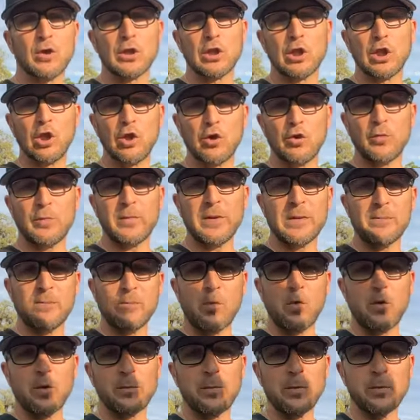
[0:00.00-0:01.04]
you're a little
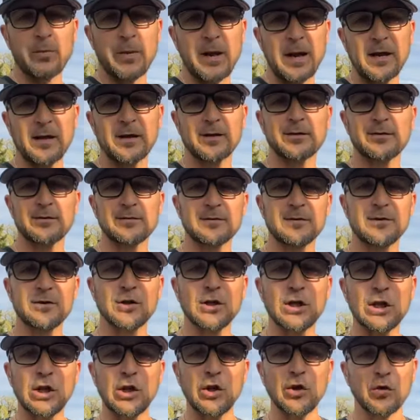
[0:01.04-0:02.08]
bit more prepared.
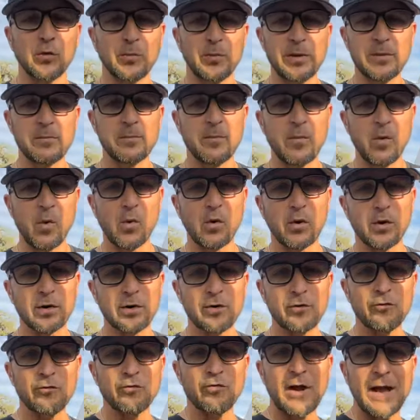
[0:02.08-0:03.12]
You're a little bit
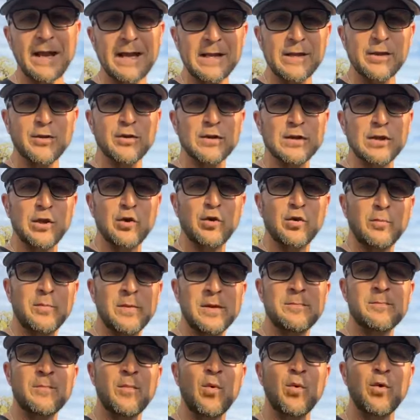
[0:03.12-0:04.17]
more ready. You're a little
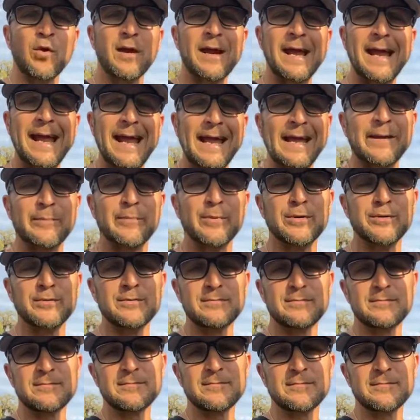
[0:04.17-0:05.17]
bit more able.